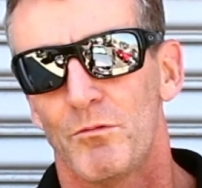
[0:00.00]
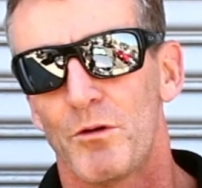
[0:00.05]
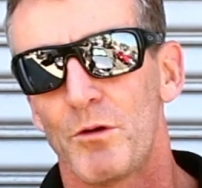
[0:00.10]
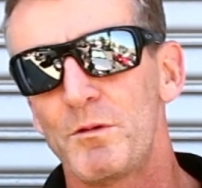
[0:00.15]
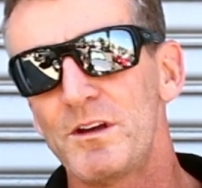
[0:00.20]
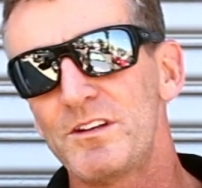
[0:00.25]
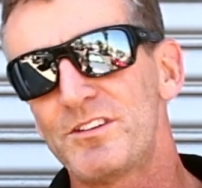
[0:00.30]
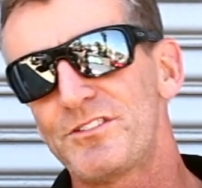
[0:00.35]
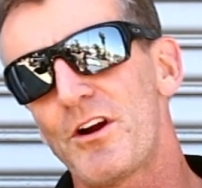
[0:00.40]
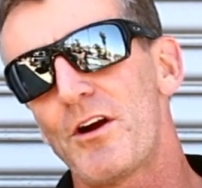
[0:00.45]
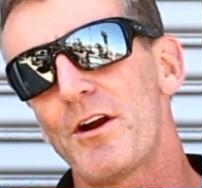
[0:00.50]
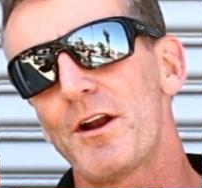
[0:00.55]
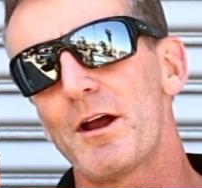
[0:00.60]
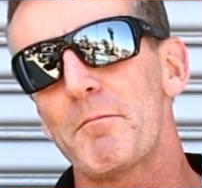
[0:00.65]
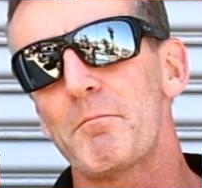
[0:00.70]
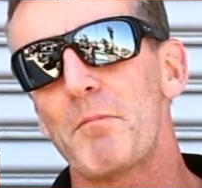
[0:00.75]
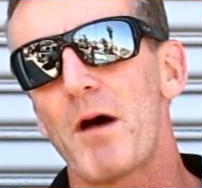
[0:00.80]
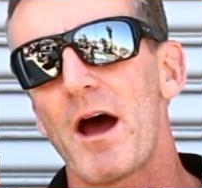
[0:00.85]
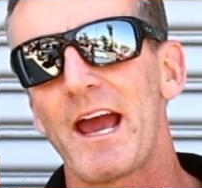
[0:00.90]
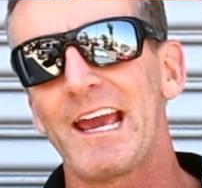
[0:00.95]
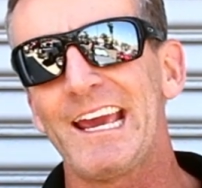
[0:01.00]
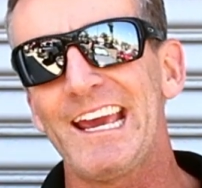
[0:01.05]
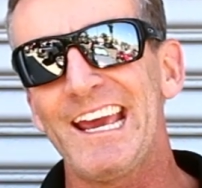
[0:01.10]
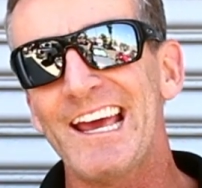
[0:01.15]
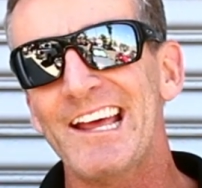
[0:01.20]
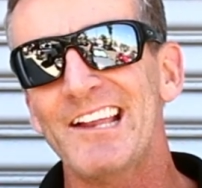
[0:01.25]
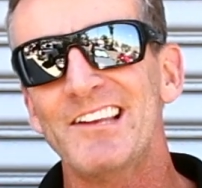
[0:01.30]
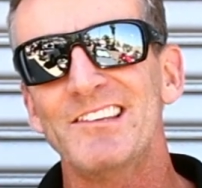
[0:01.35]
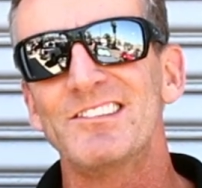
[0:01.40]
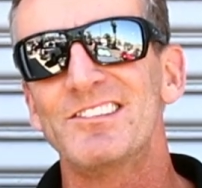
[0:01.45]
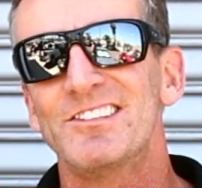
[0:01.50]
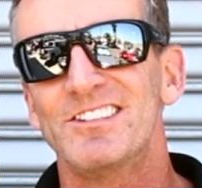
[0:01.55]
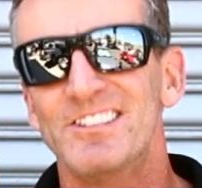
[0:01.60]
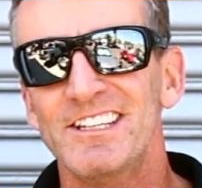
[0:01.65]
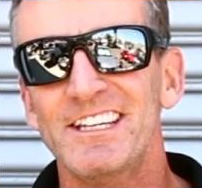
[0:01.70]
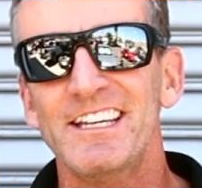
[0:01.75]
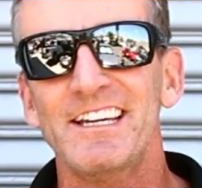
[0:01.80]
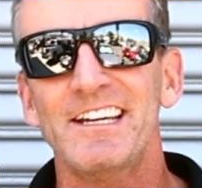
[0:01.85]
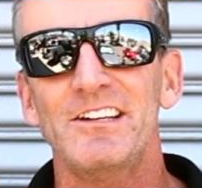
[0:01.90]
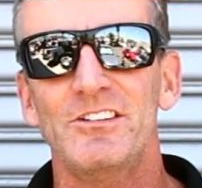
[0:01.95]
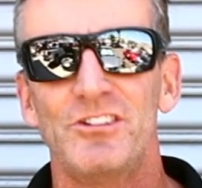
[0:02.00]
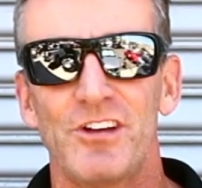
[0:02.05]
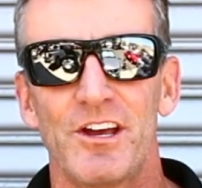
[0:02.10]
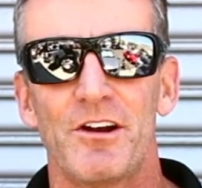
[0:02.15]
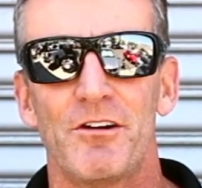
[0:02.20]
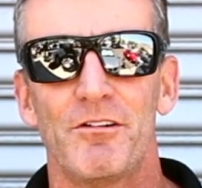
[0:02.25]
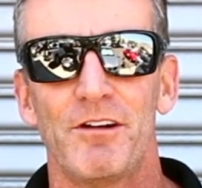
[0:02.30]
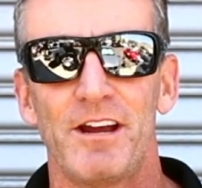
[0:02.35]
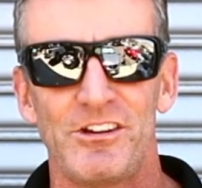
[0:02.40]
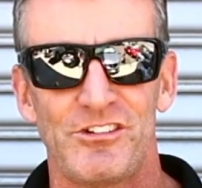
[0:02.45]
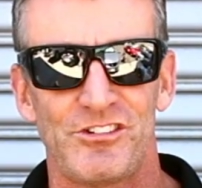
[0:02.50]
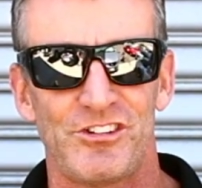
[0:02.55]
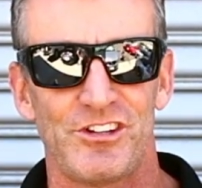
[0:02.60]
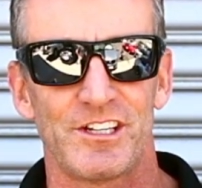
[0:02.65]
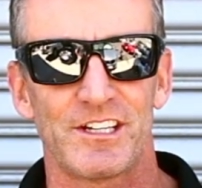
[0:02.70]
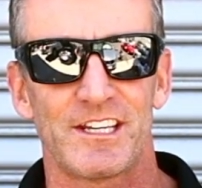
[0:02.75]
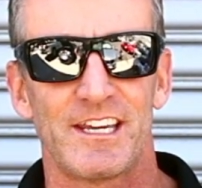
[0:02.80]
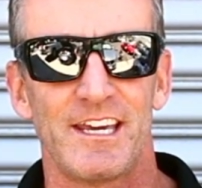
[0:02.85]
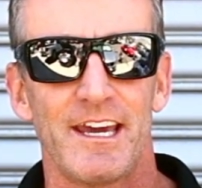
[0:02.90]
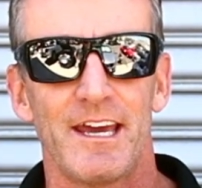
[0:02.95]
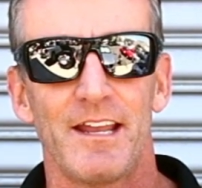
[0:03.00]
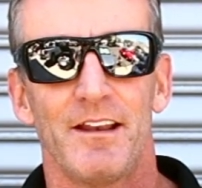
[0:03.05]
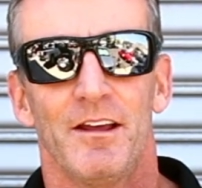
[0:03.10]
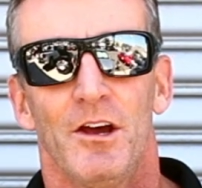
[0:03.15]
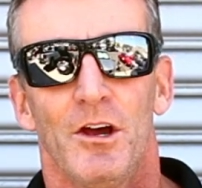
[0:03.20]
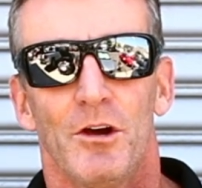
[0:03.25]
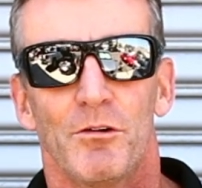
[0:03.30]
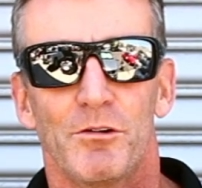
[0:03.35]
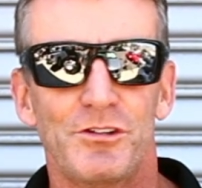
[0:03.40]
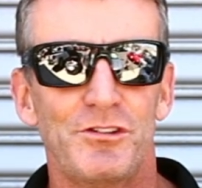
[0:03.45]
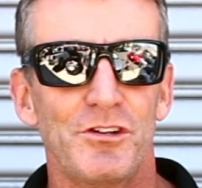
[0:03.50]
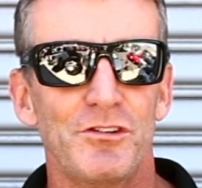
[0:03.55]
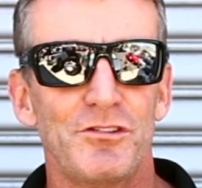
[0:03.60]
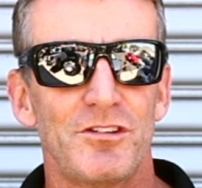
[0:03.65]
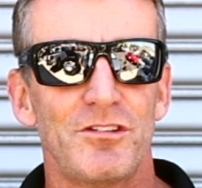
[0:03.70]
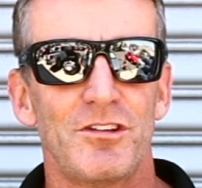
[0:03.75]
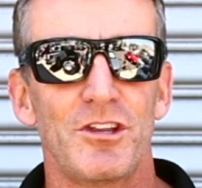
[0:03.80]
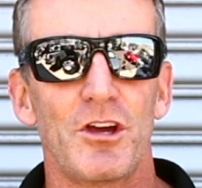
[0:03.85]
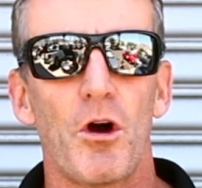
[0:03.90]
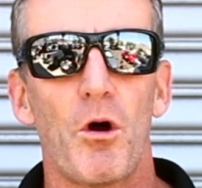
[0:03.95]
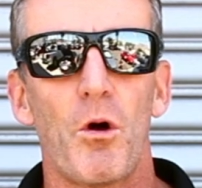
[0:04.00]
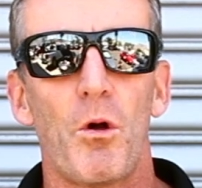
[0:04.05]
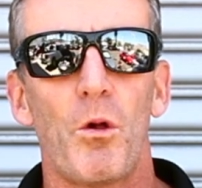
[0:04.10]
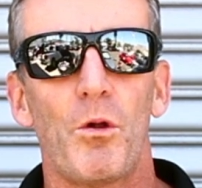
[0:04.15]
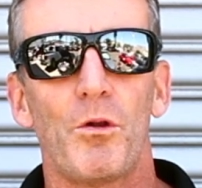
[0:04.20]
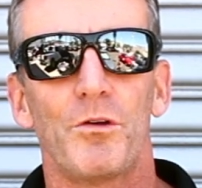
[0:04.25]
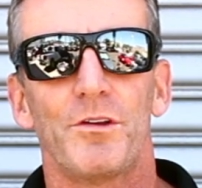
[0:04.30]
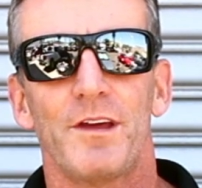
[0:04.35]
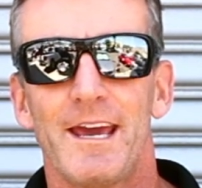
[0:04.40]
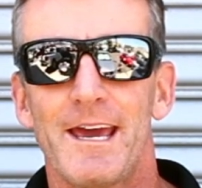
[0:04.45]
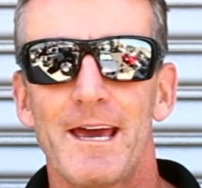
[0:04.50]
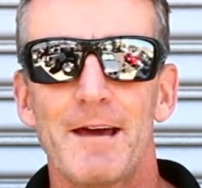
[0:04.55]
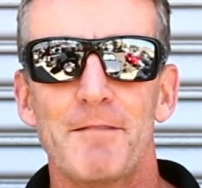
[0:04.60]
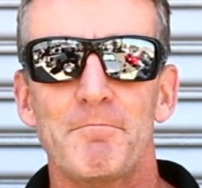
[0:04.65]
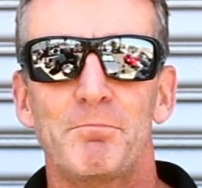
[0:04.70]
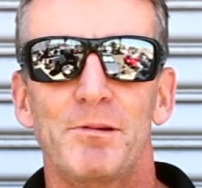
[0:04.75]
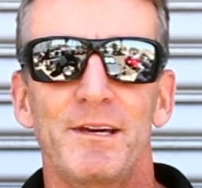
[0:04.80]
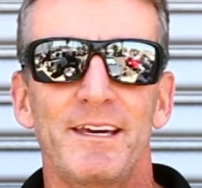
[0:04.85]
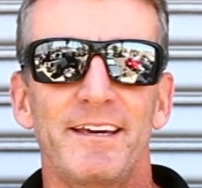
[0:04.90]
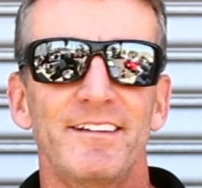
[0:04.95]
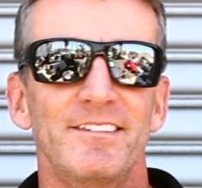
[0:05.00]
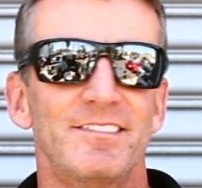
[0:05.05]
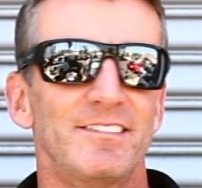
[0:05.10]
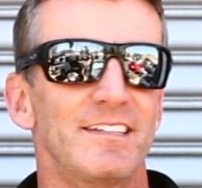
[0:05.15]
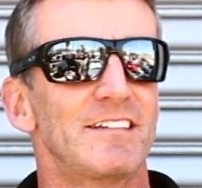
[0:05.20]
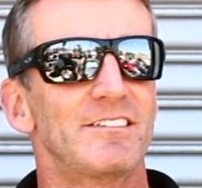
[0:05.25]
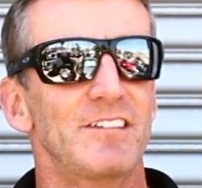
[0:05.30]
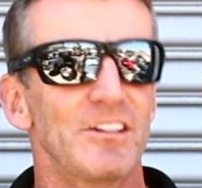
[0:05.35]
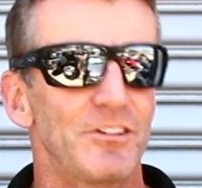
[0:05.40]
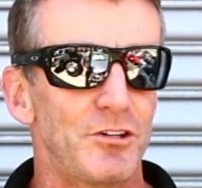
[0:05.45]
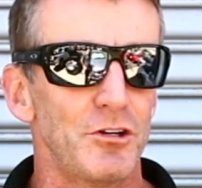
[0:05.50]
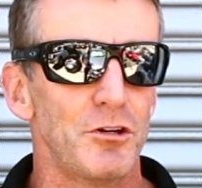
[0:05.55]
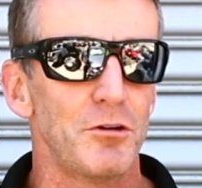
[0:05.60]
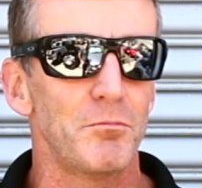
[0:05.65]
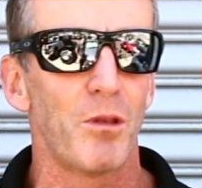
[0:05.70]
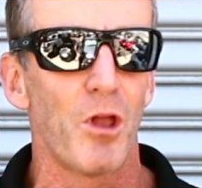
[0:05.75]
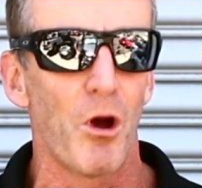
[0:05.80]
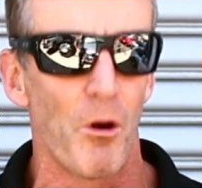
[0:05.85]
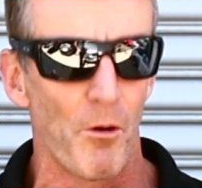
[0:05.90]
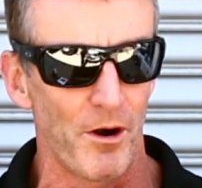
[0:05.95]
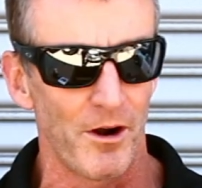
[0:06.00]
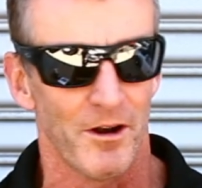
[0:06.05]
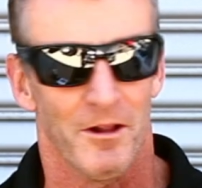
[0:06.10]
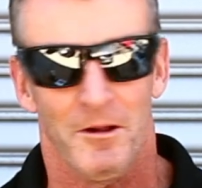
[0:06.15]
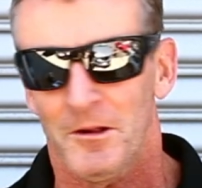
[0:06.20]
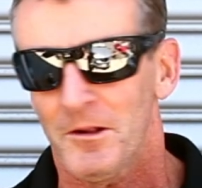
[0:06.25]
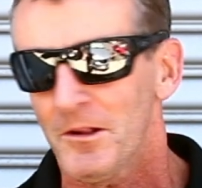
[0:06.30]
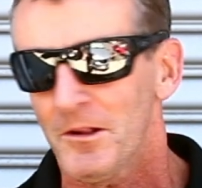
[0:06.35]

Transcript: When we start up my N C generation kit, which uses the old M P sixty-two blower,